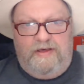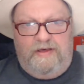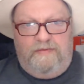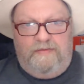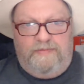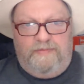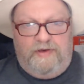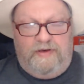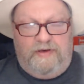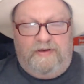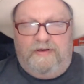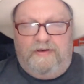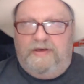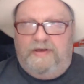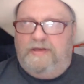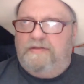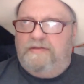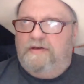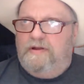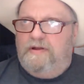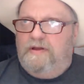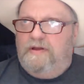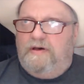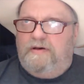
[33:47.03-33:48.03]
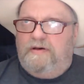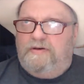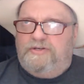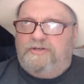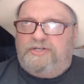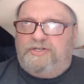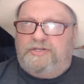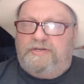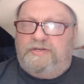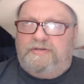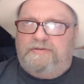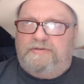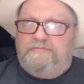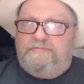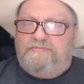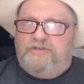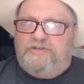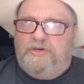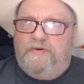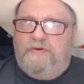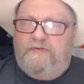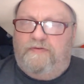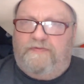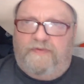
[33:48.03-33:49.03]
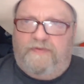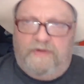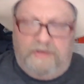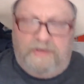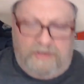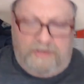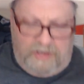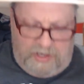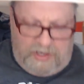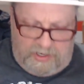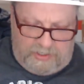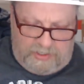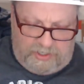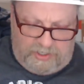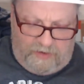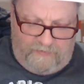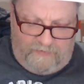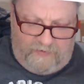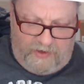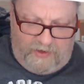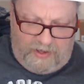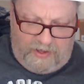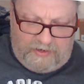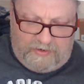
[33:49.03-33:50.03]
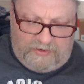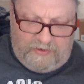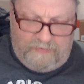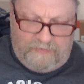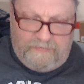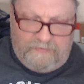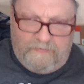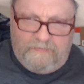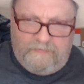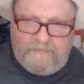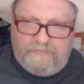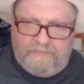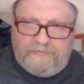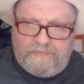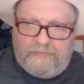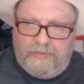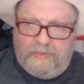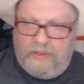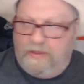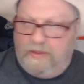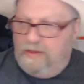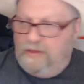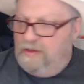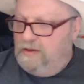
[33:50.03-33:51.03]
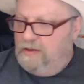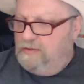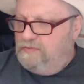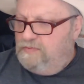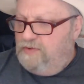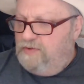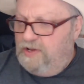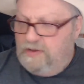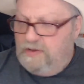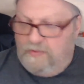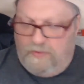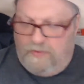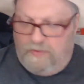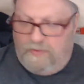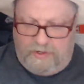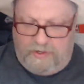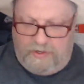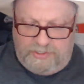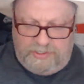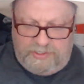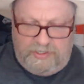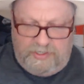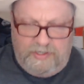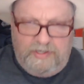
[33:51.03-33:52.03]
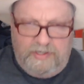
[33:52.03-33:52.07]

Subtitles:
but in the last 2 or 3 years, I've had rig-wise